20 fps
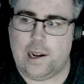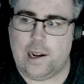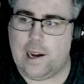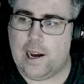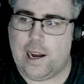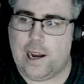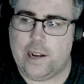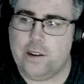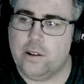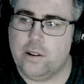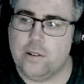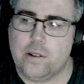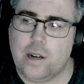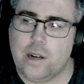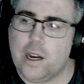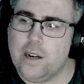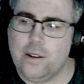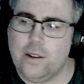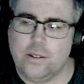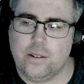I don't
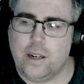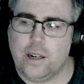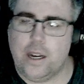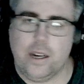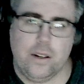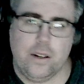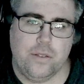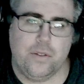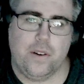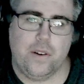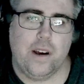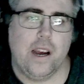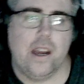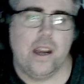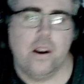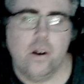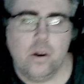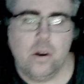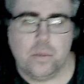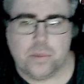have high
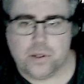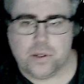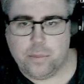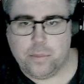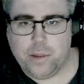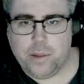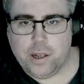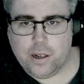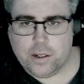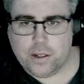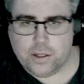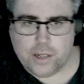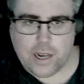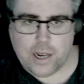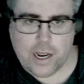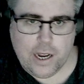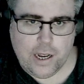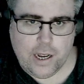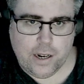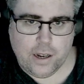hopes. I mean, because
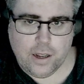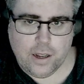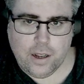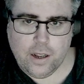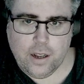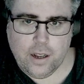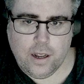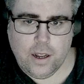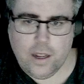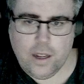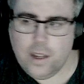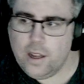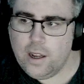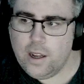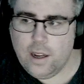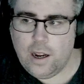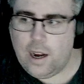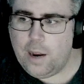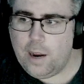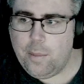
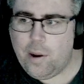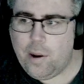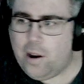I'm all,